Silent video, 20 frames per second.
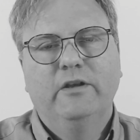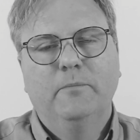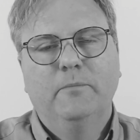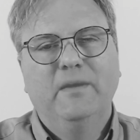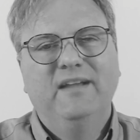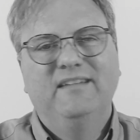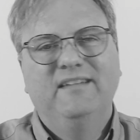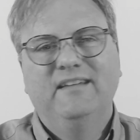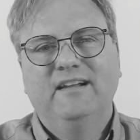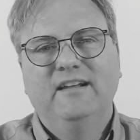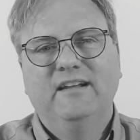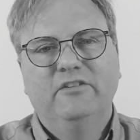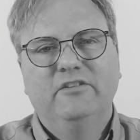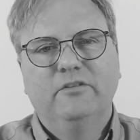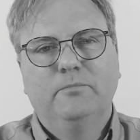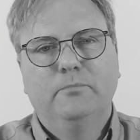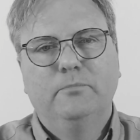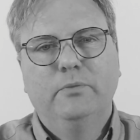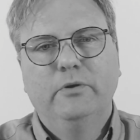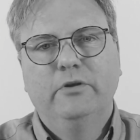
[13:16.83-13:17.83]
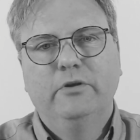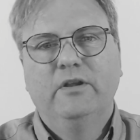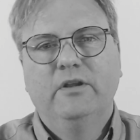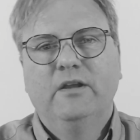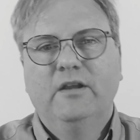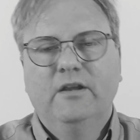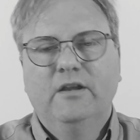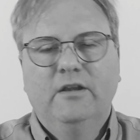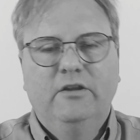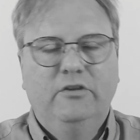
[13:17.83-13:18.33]
You basically just put
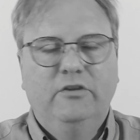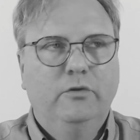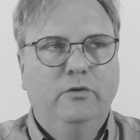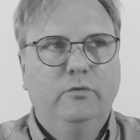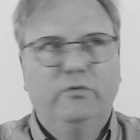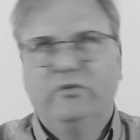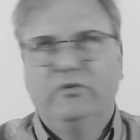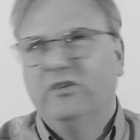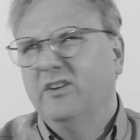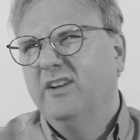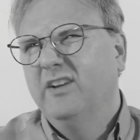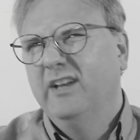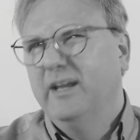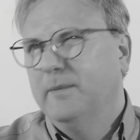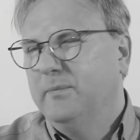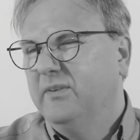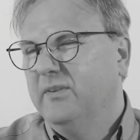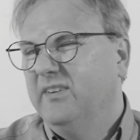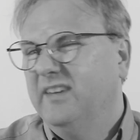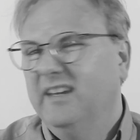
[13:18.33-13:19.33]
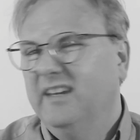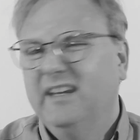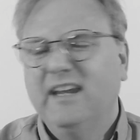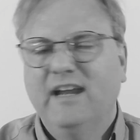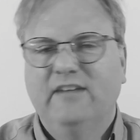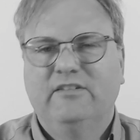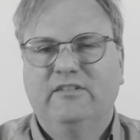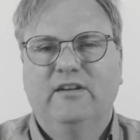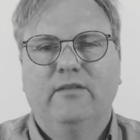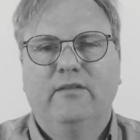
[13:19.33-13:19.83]
user lib
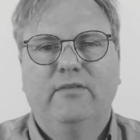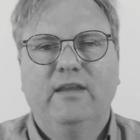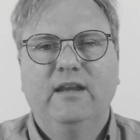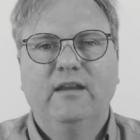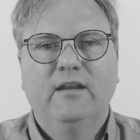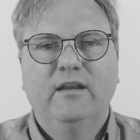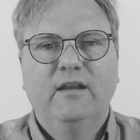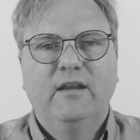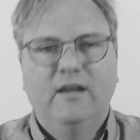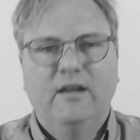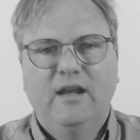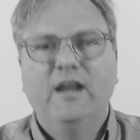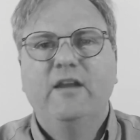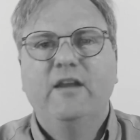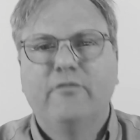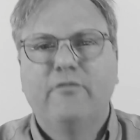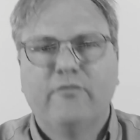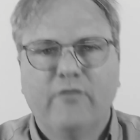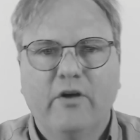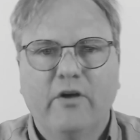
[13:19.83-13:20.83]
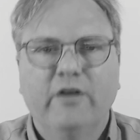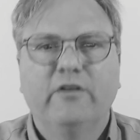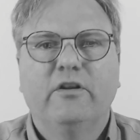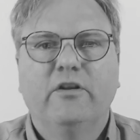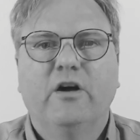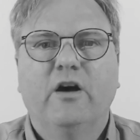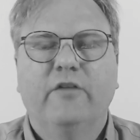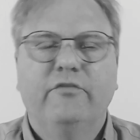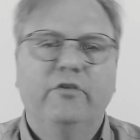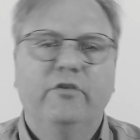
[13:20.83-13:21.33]
cache I think, in front
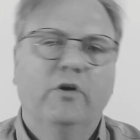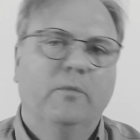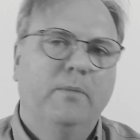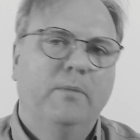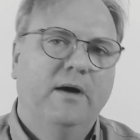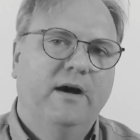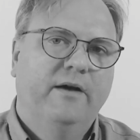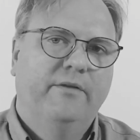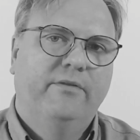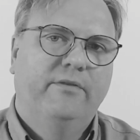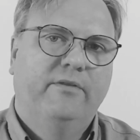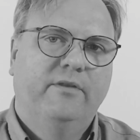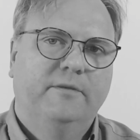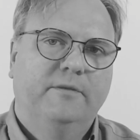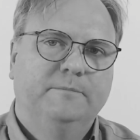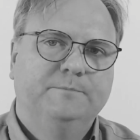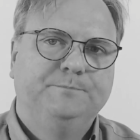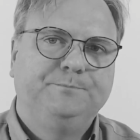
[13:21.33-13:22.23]
of your path.